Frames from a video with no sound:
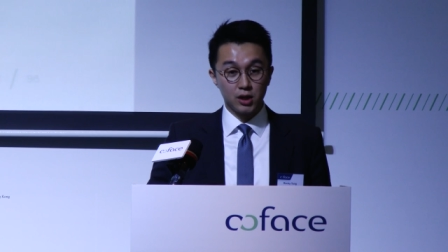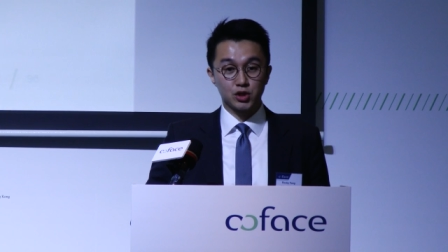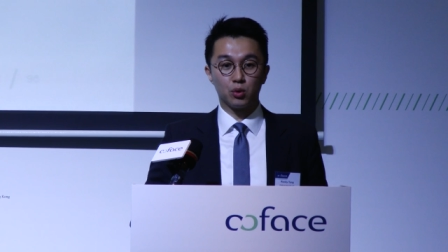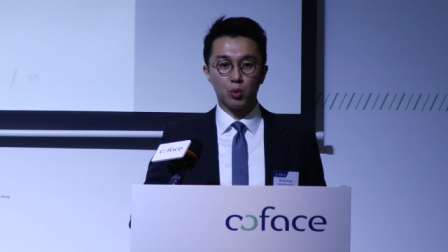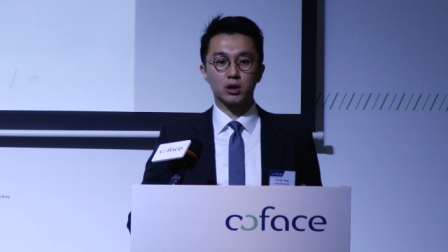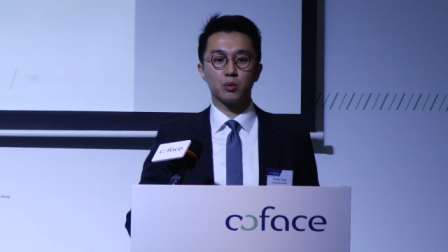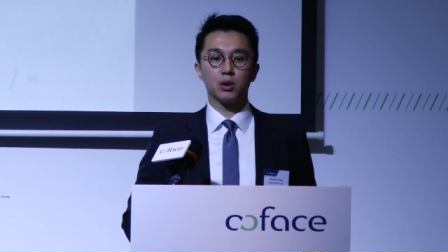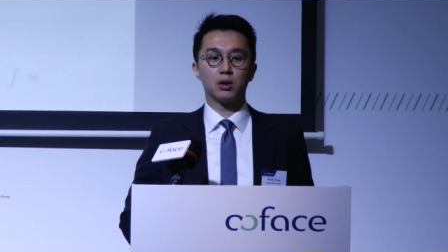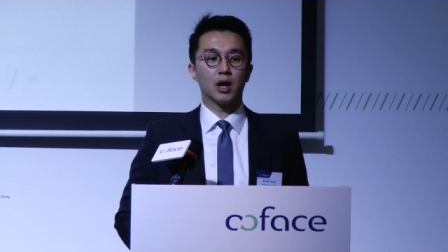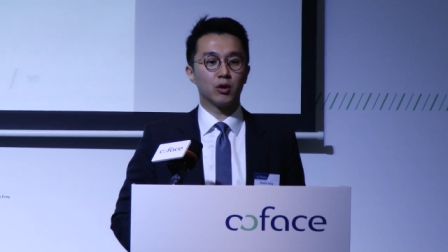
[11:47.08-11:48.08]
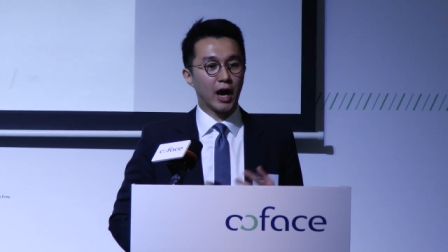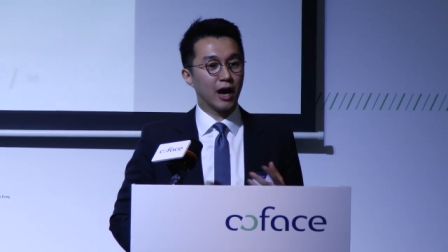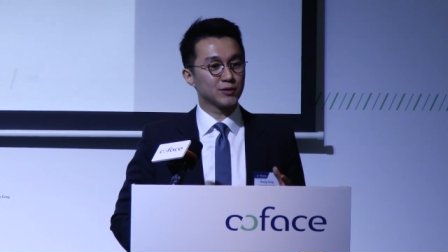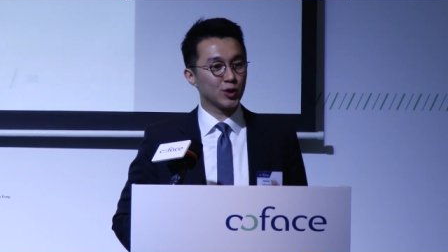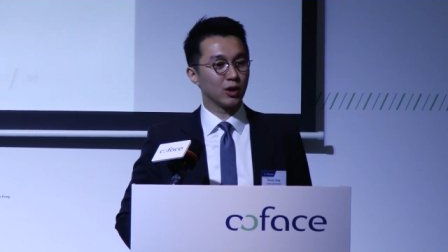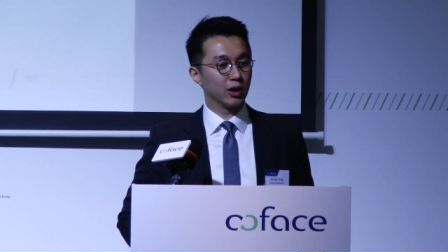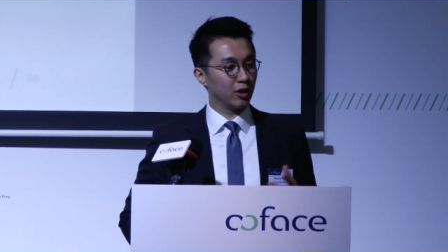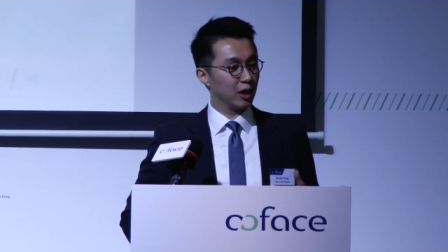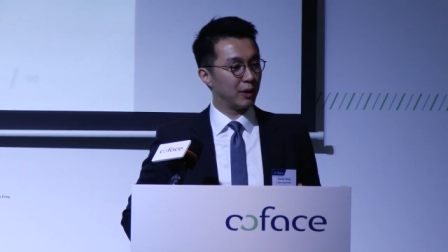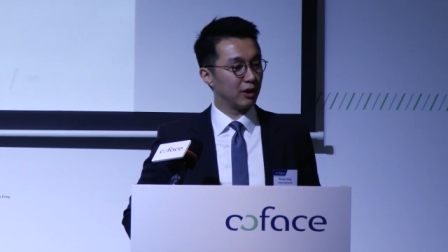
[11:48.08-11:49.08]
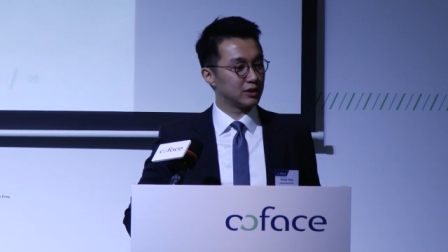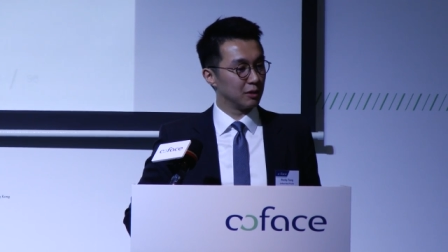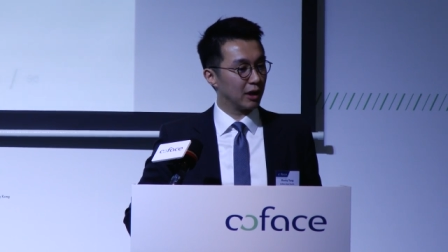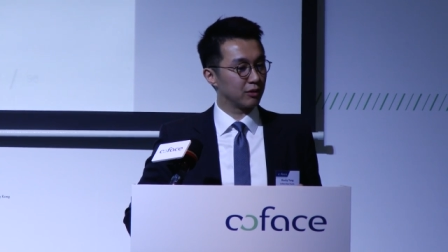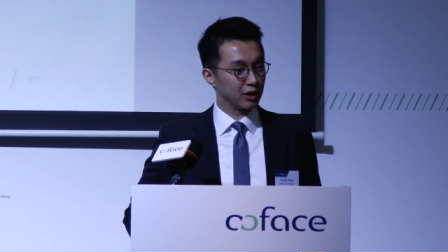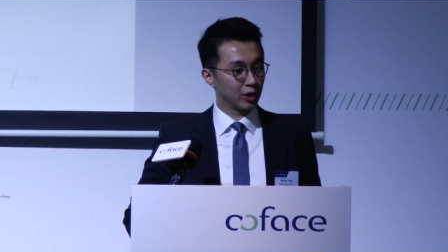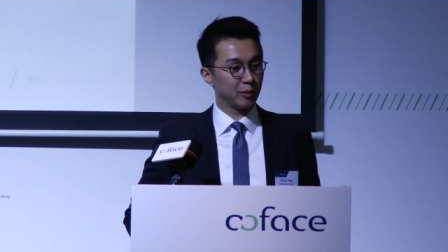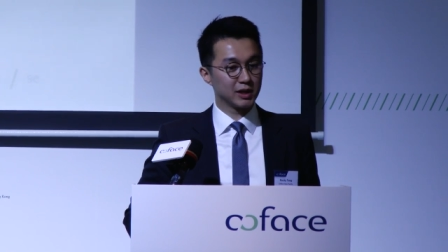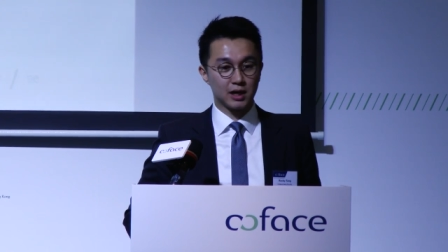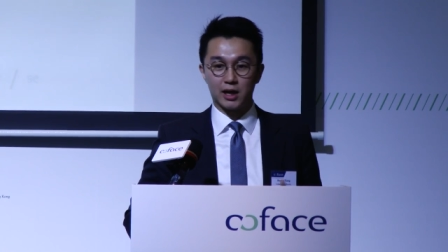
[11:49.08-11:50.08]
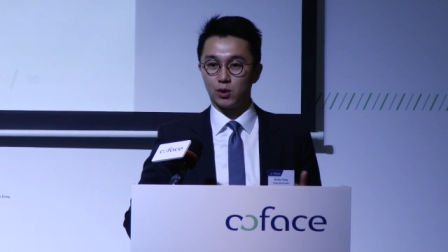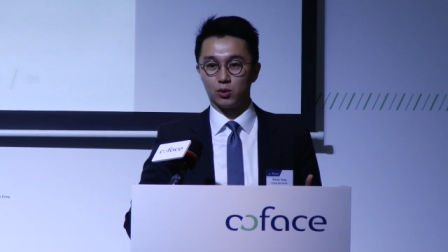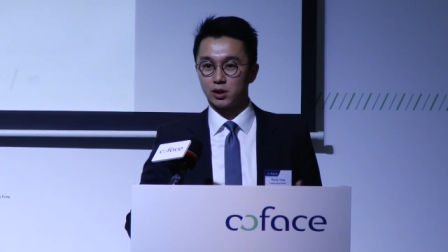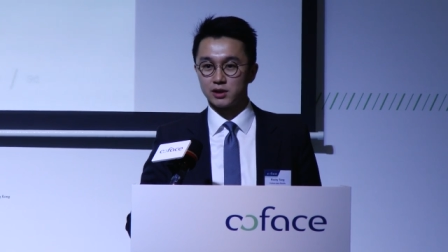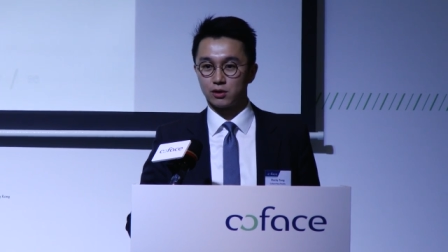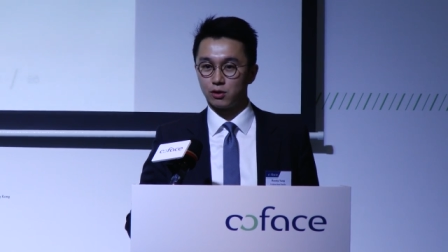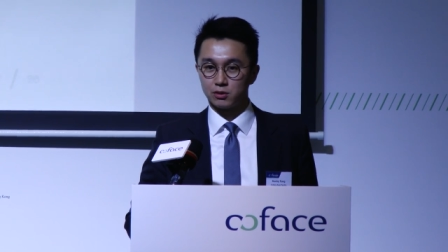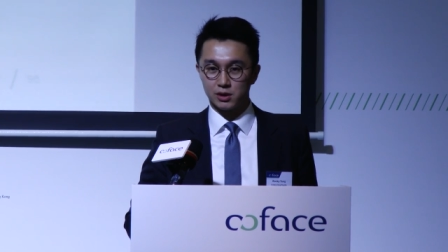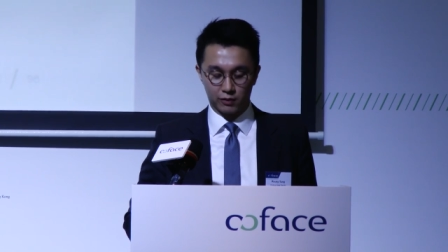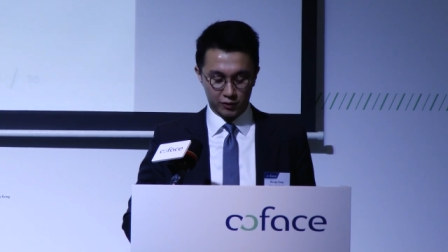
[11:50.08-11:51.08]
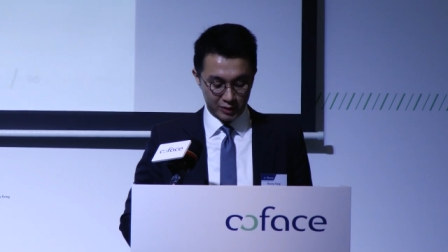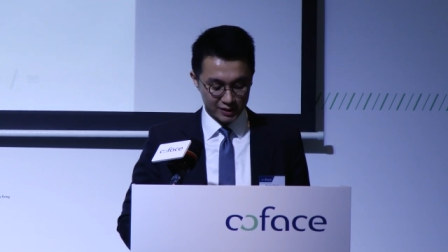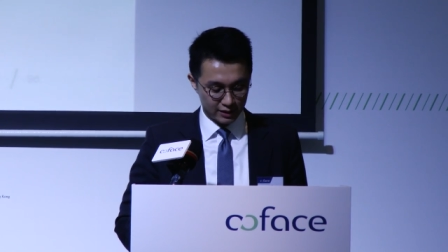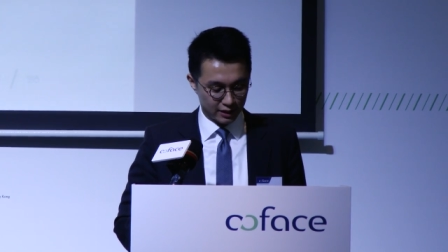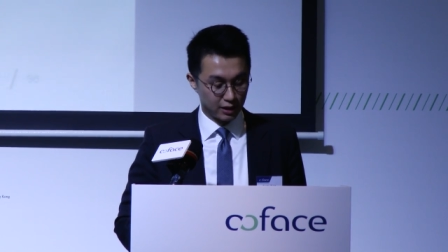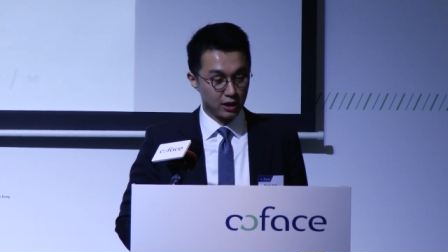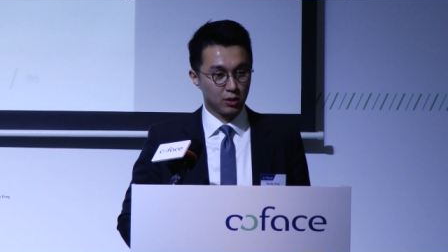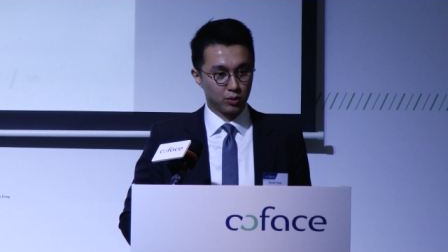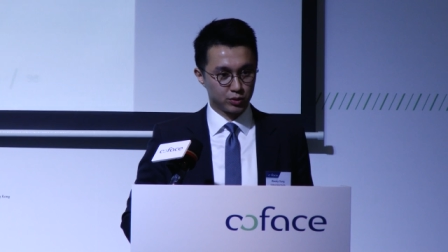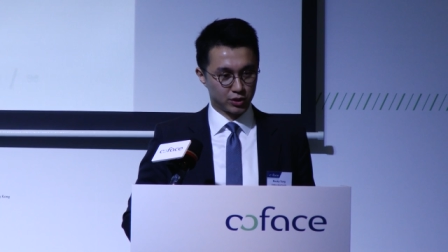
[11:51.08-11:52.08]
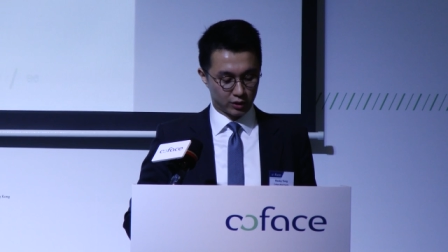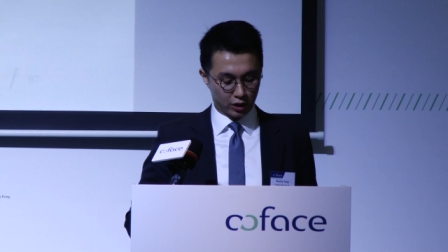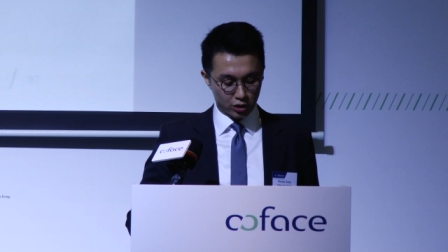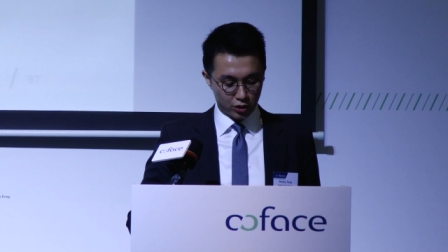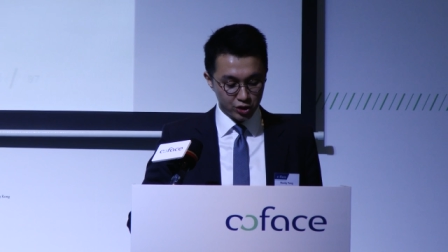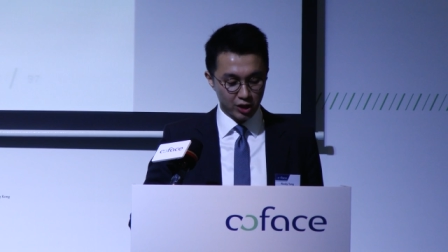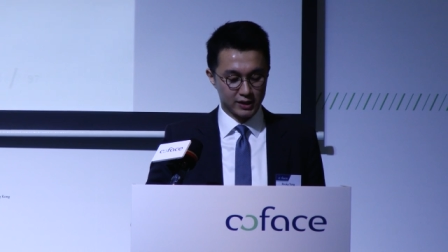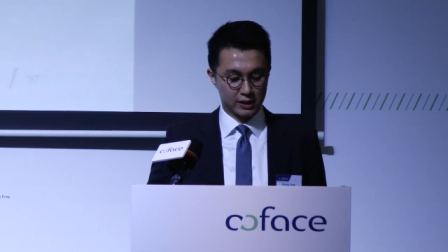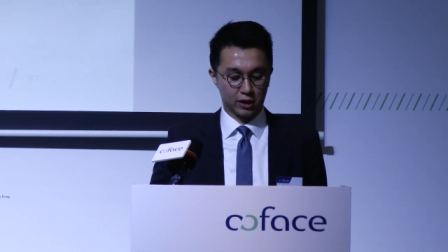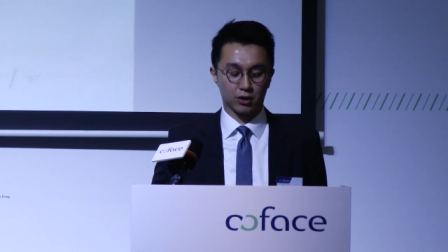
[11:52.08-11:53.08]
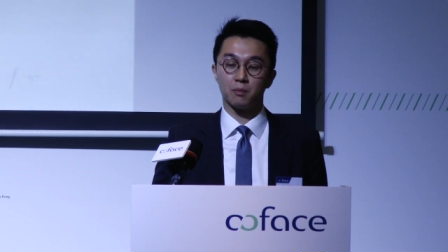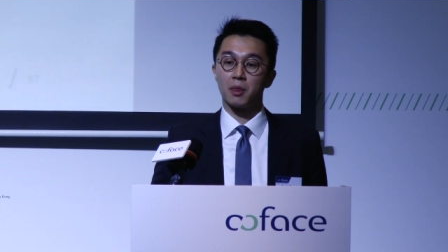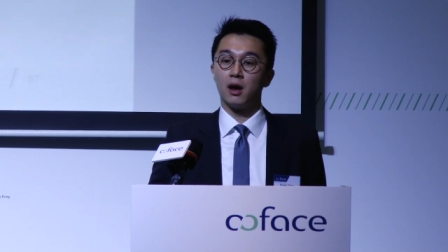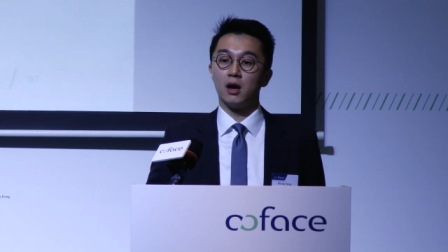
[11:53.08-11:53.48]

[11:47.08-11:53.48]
So what, okay, I've talked a lot about the macroeconomic side or the sectoral development side. So the conclusion is here.